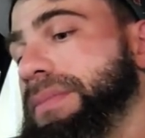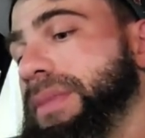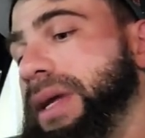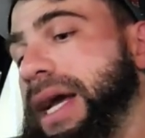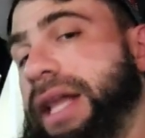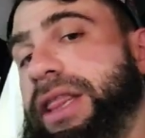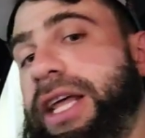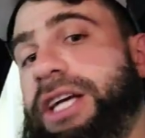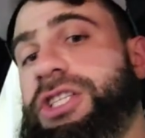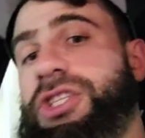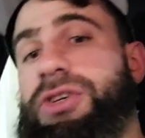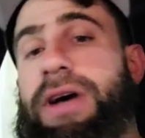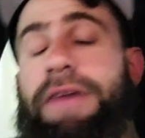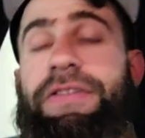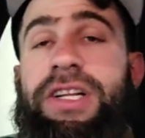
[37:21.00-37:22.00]
yeah, thanks
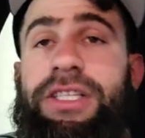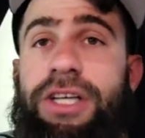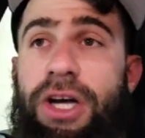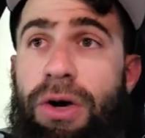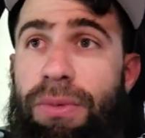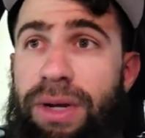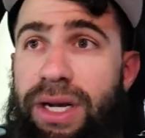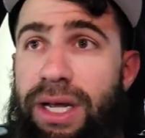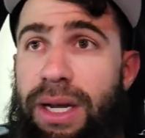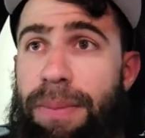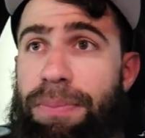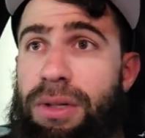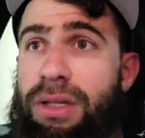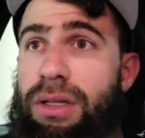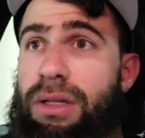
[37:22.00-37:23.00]
to having Tailwind
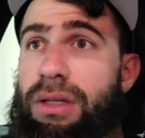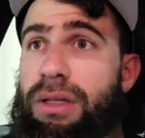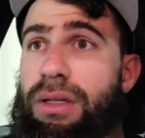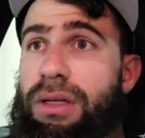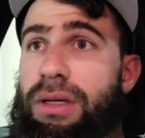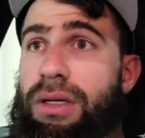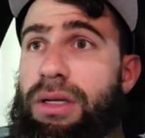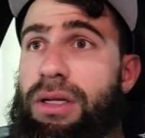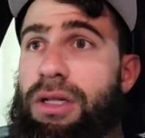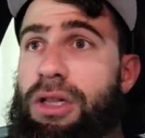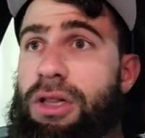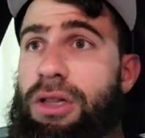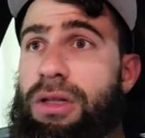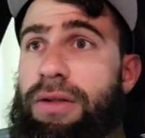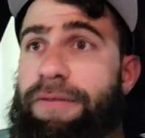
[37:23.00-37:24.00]
up,
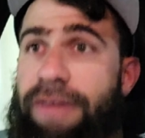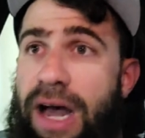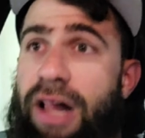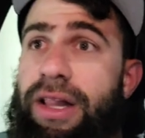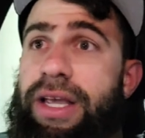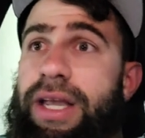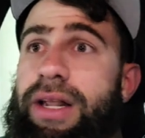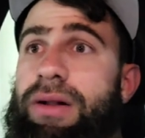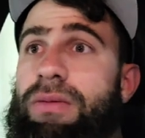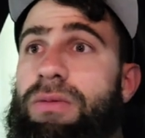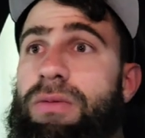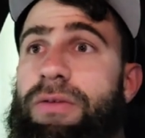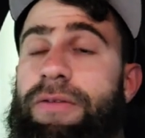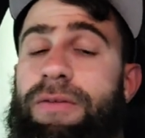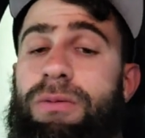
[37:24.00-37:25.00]
Valiant
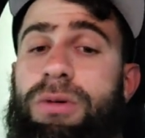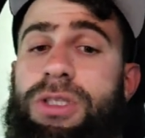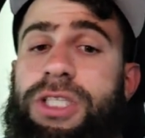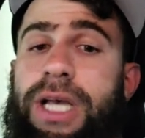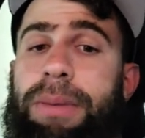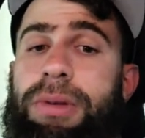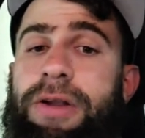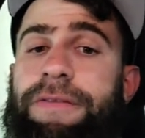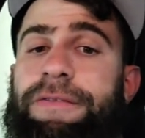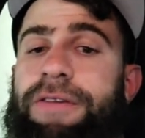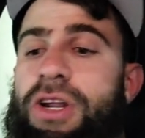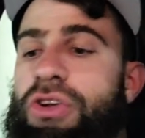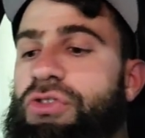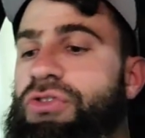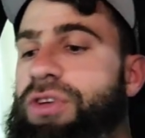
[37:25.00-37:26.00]
was able to
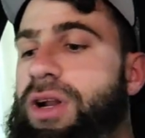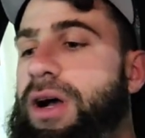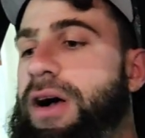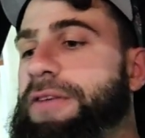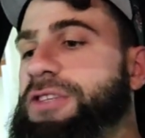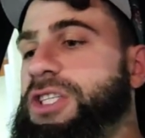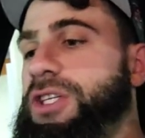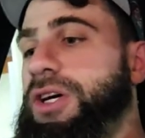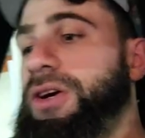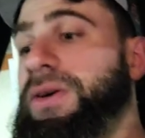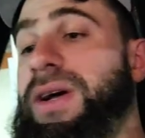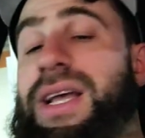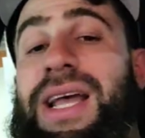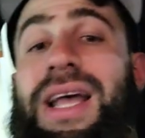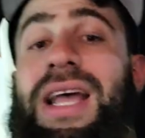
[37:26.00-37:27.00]
finish it off. So
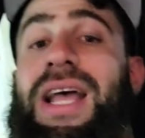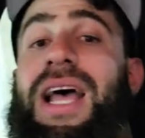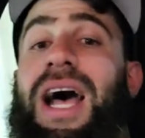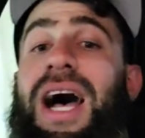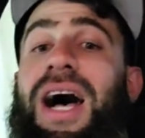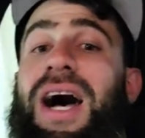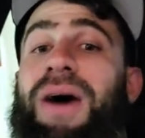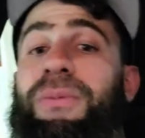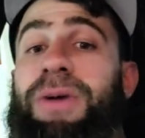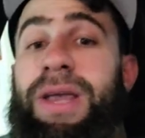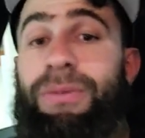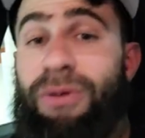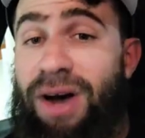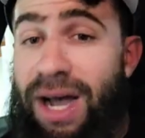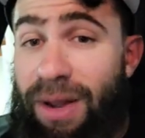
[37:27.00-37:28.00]
we
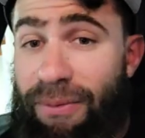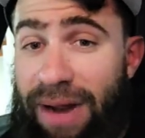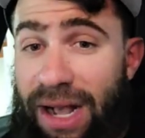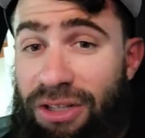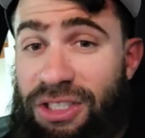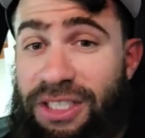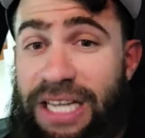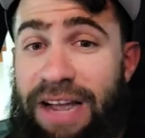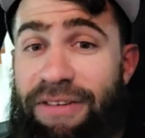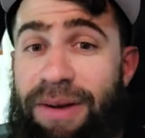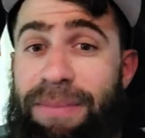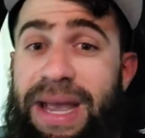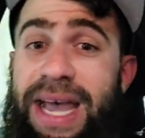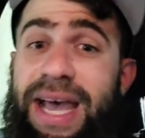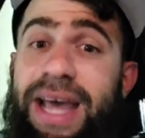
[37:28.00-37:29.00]
won round 7,
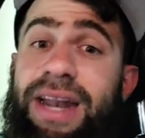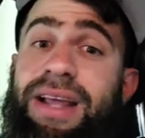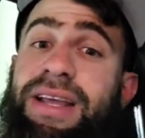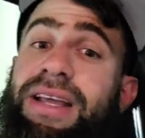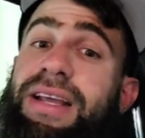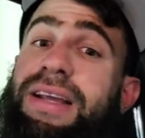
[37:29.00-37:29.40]
man.